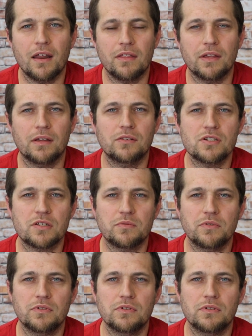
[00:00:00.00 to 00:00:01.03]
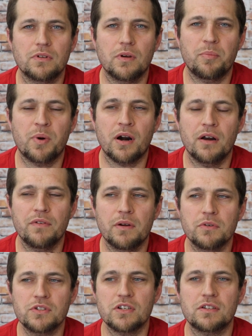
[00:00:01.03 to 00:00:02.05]
I think just a part of it
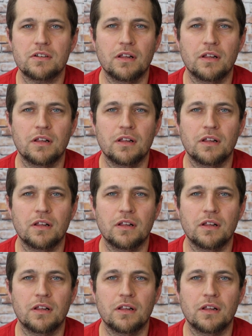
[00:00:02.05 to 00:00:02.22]
was just